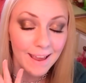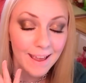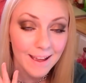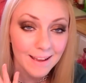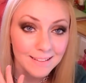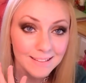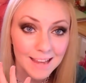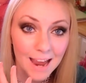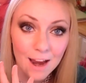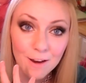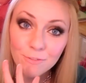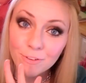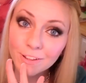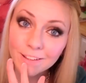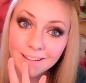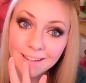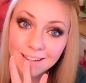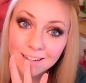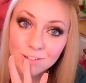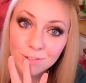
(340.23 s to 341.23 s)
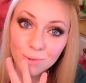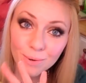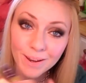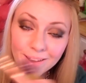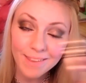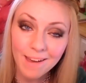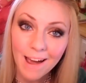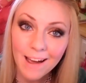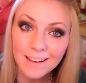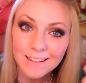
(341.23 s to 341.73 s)
and I really enjoy
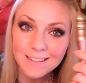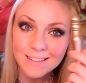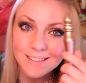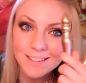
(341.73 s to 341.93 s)
that.